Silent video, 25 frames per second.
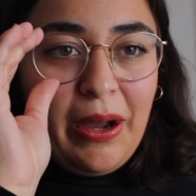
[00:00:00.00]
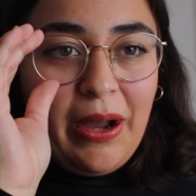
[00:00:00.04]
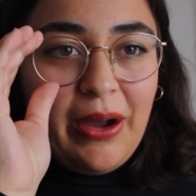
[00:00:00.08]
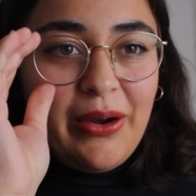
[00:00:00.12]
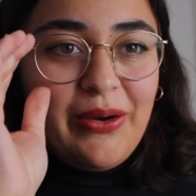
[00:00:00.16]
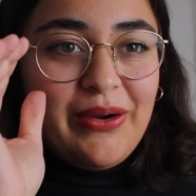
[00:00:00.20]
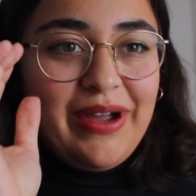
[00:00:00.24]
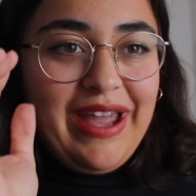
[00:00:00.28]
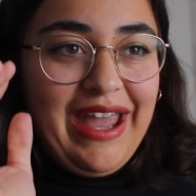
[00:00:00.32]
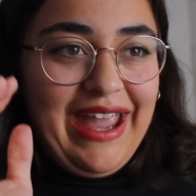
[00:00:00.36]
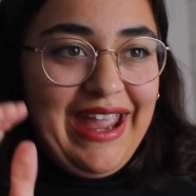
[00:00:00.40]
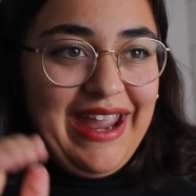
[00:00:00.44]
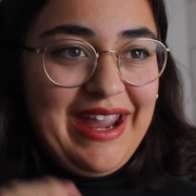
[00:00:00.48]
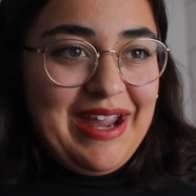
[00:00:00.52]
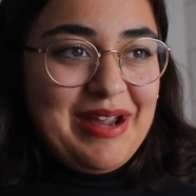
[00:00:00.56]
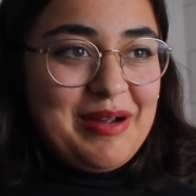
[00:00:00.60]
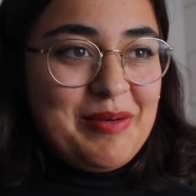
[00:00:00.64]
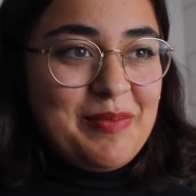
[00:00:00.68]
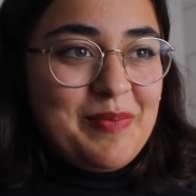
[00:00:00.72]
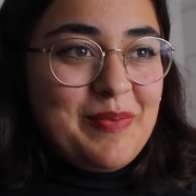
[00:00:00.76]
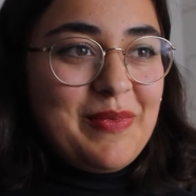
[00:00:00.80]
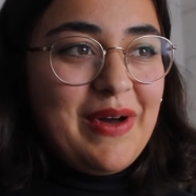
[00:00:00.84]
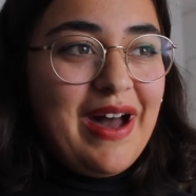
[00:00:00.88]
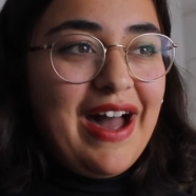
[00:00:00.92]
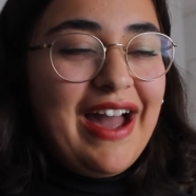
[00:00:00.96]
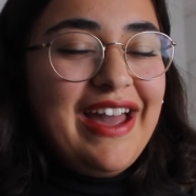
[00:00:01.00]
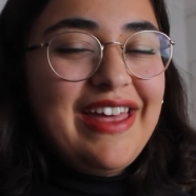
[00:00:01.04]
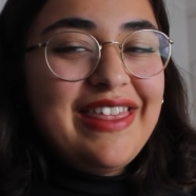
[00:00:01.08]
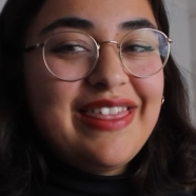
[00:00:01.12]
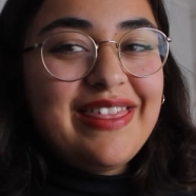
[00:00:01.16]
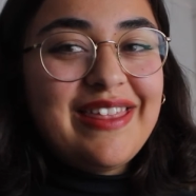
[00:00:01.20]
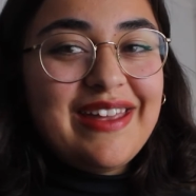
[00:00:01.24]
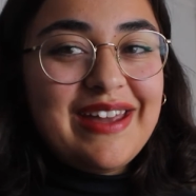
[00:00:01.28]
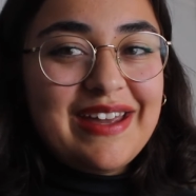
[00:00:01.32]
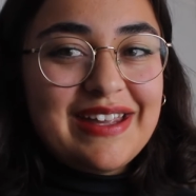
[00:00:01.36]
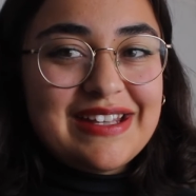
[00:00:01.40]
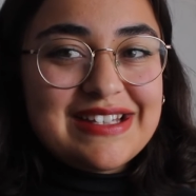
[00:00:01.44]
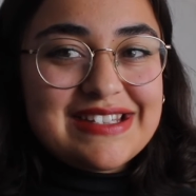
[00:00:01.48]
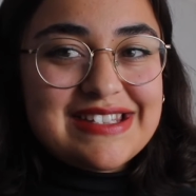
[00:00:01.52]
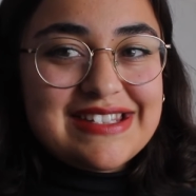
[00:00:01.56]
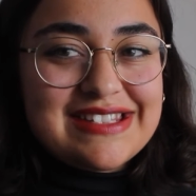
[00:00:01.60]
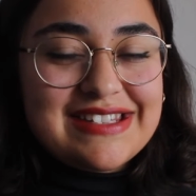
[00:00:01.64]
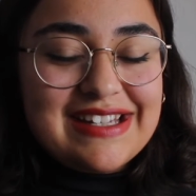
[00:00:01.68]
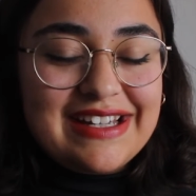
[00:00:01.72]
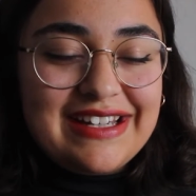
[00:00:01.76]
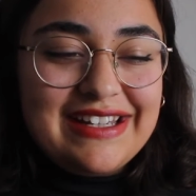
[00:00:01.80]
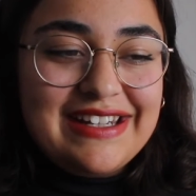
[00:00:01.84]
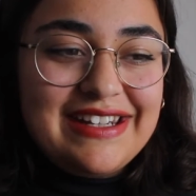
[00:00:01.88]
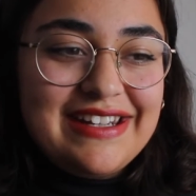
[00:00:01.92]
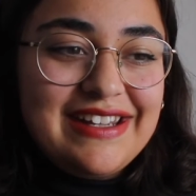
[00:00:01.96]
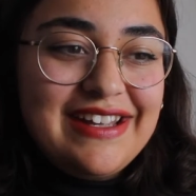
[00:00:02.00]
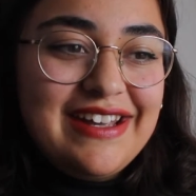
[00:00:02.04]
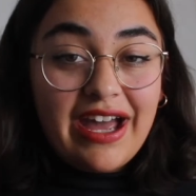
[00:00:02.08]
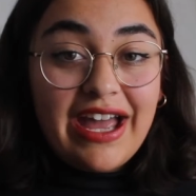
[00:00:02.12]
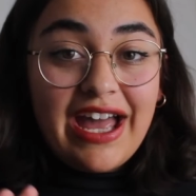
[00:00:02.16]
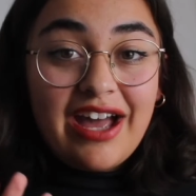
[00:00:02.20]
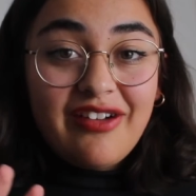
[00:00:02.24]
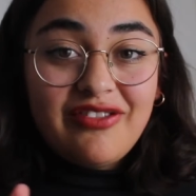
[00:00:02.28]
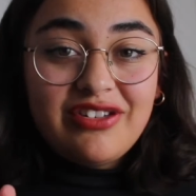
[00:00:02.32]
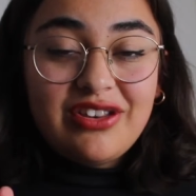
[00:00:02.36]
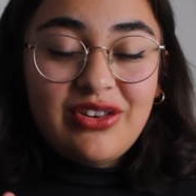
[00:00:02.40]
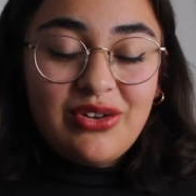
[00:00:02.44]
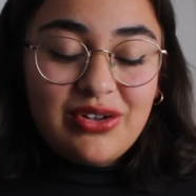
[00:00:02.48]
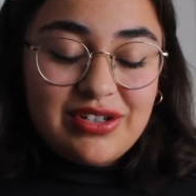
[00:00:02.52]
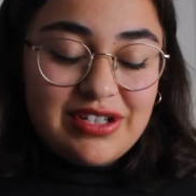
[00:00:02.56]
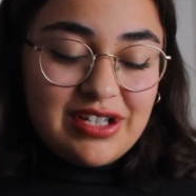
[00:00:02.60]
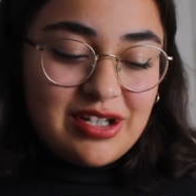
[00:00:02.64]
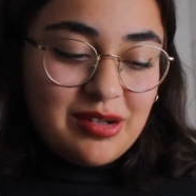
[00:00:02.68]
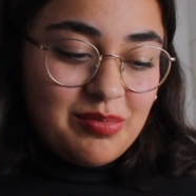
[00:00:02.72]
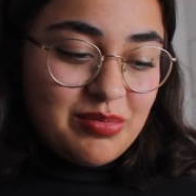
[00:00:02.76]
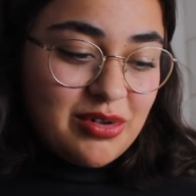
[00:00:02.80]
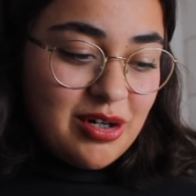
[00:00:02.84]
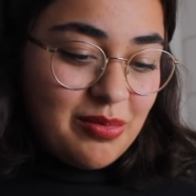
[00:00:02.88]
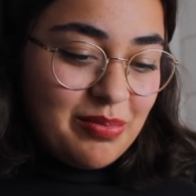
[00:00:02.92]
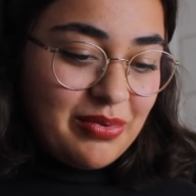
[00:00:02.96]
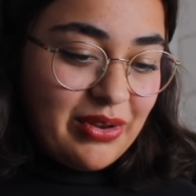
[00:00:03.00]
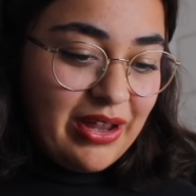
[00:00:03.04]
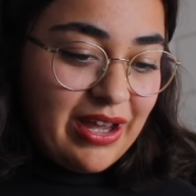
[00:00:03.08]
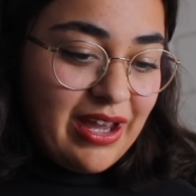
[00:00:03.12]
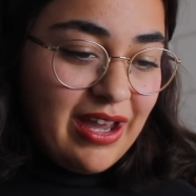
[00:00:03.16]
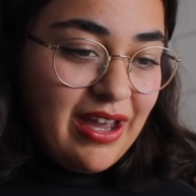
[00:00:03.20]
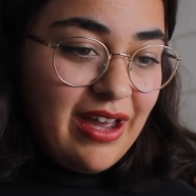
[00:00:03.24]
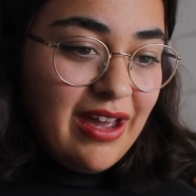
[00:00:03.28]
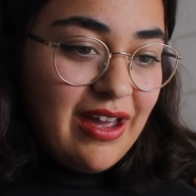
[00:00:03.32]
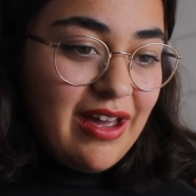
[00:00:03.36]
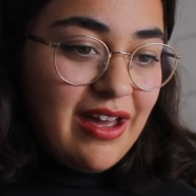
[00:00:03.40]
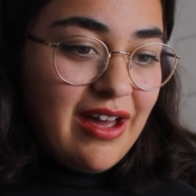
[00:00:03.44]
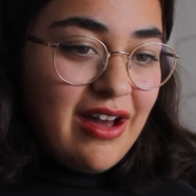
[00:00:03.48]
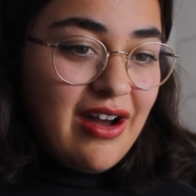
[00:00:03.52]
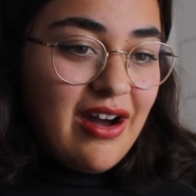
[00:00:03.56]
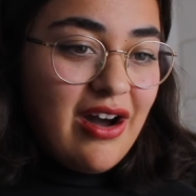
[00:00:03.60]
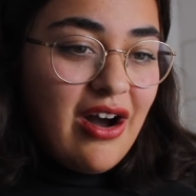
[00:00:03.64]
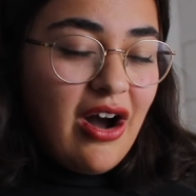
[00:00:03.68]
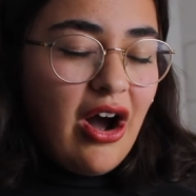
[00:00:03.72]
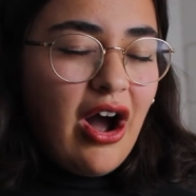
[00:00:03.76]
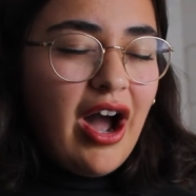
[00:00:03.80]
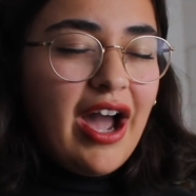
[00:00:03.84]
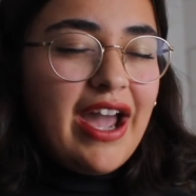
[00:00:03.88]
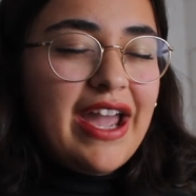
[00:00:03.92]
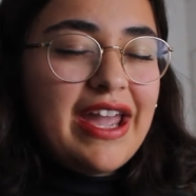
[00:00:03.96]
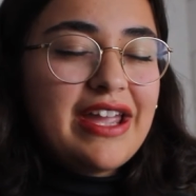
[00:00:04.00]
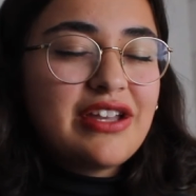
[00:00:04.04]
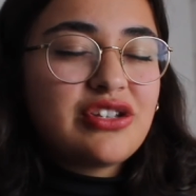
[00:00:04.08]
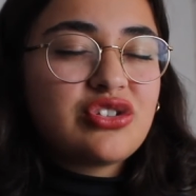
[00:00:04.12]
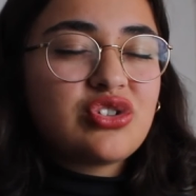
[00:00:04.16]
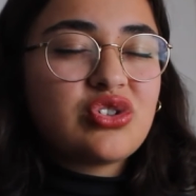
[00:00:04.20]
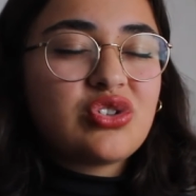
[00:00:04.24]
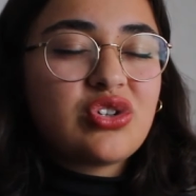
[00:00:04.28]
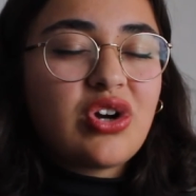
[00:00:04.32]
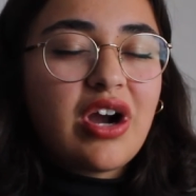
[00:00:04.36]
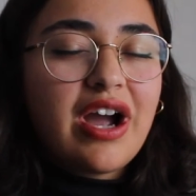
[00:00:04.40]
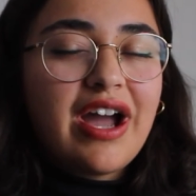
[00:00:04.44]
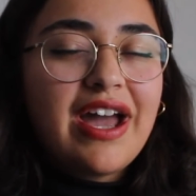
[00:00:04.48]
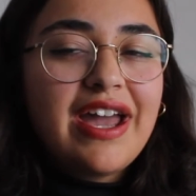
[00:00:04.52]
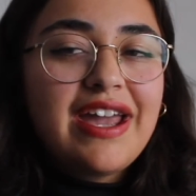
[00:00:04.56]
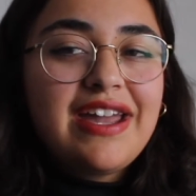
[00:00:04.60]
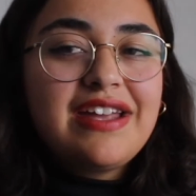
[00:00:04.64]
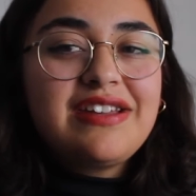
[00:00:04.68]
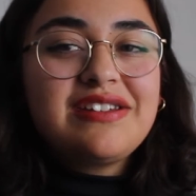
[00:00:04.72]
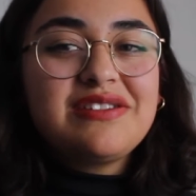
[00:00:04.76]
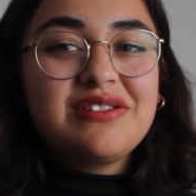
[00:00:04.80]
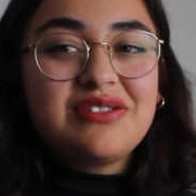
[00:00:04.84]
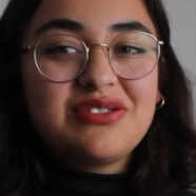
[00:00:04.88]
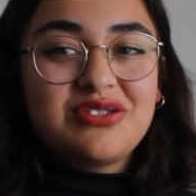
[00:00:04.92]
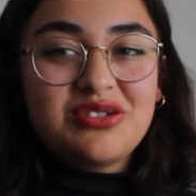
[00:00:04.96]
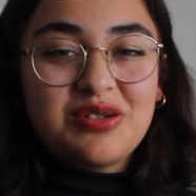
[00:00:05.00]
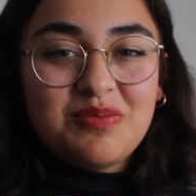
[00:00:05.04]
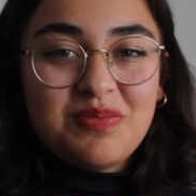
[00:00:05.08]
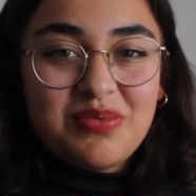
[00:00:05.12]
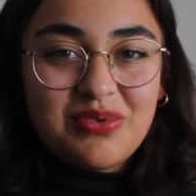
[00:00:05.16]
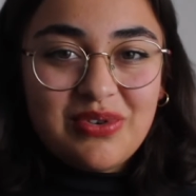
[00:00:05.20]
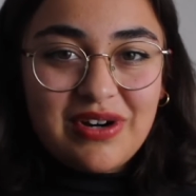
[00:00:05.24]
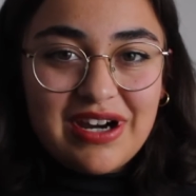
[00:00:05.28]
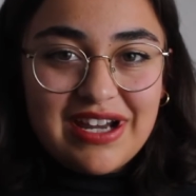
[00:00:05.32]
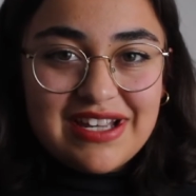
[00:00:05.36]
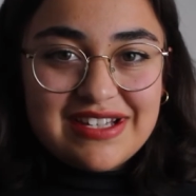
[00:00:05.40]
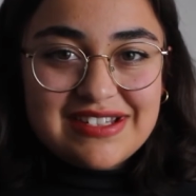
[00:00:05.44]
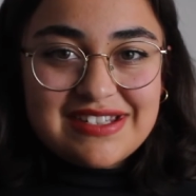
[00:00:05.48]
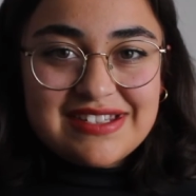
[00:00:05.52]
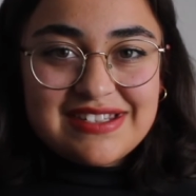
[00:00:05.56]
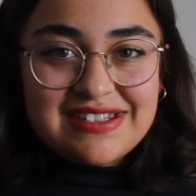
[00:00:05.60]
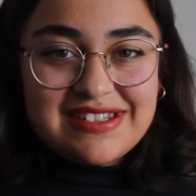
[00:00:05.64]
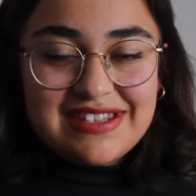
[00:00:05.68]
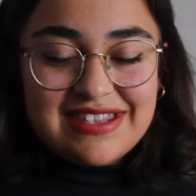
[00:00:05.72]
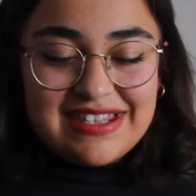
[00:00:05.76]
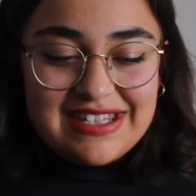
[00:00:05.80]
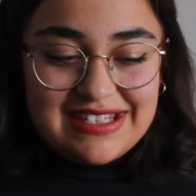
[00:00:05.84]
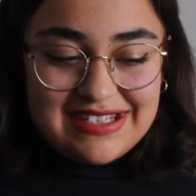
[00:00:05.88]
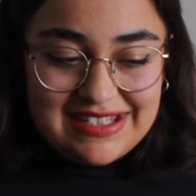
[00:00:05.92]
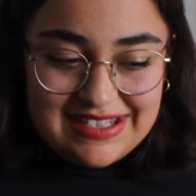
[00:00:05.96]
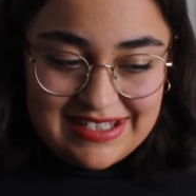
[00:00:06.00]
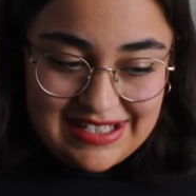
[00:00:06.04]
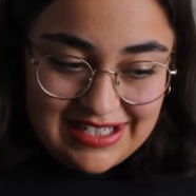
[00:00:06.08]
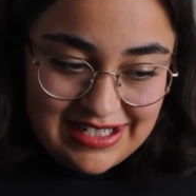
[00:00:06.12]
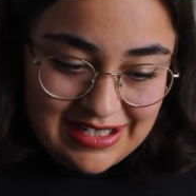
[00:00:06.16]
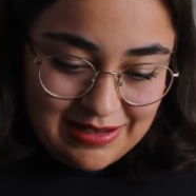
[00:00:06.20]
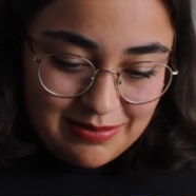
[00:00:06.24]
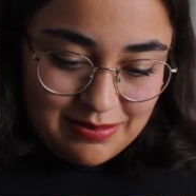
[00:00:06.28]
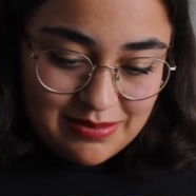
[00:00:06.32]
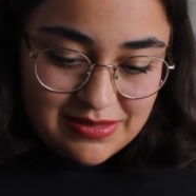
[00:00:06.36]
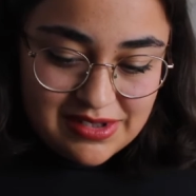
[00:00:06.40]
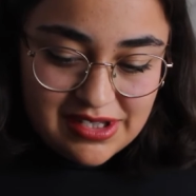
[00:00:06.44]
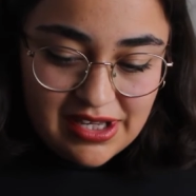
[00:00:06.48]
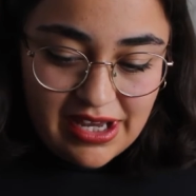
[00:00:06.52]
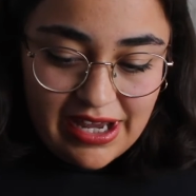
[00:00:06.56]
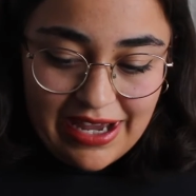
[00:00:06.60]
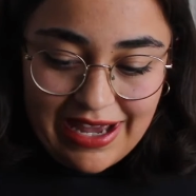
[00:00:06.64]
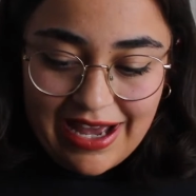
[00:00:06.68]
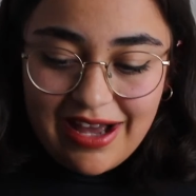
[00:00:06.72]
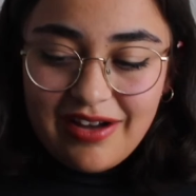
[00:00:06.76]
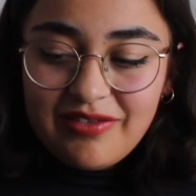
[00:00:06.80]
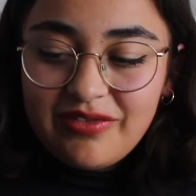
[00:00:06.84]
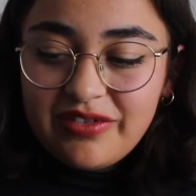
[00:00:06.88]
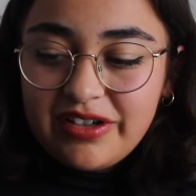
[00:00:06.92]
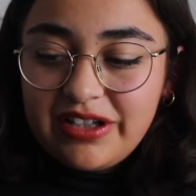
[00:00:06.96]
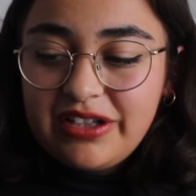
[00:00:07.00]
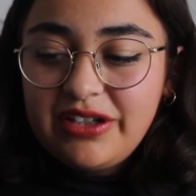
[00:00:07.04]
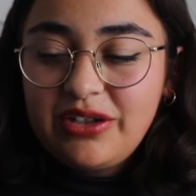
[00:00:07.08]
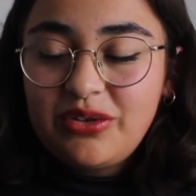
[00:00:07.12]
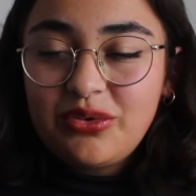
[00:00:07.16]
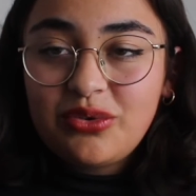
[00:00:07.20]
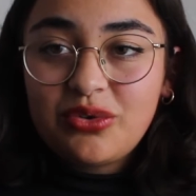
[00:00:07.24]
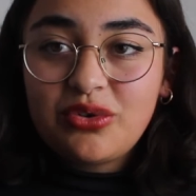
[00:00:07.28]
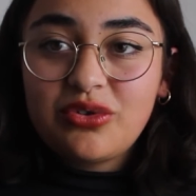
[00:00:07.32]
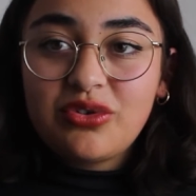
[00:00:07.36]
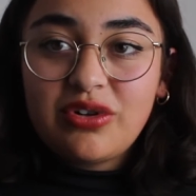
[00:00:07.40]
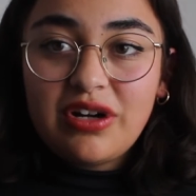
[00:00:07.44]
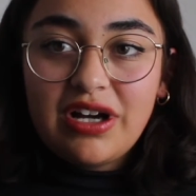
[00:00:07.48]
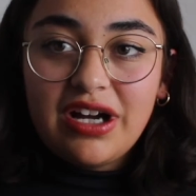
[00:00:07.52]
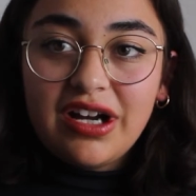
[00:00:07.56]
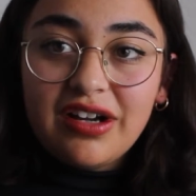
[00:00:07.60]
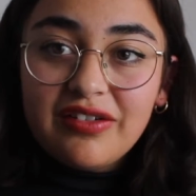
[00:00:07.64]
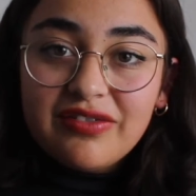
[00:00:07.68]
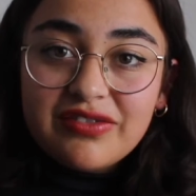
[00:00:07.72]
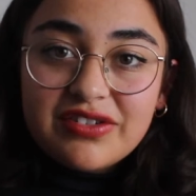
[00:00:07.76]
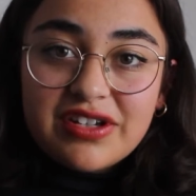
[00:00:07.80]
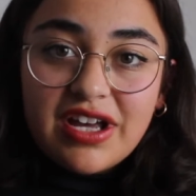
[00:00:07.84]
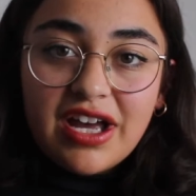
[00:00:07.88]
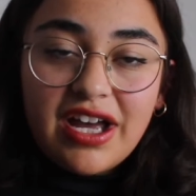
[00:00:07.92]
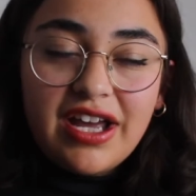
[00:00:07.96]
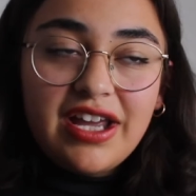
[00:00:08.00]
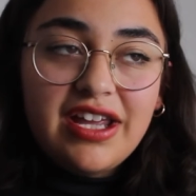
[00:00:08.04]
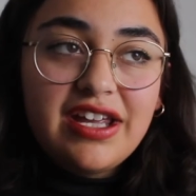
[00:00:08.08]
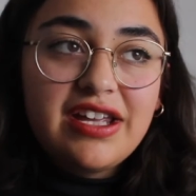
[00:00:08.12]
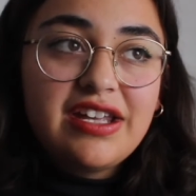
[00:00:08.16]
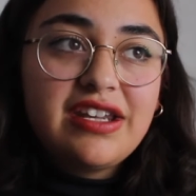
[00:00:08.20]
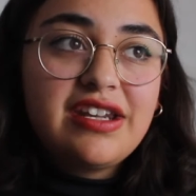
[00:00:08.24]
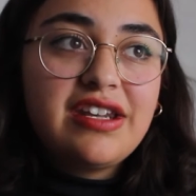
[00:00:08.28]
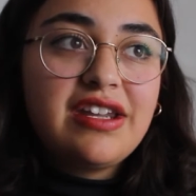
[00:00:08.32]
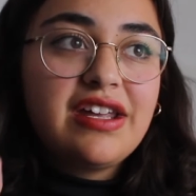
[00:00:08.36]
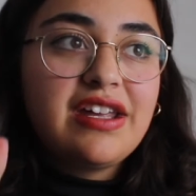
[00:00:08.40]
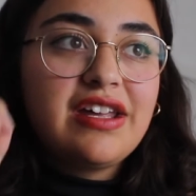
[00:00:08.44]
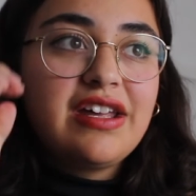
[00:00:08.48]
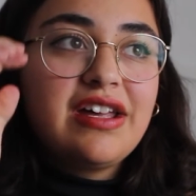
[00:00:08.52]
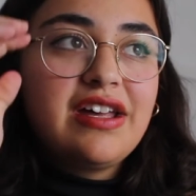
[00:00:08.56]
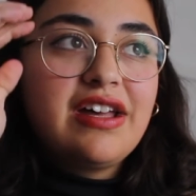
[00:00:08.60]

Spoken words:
Okay, I think it's done. I haven't looked at it properly. I tried to press the seams. I have a little craft iron.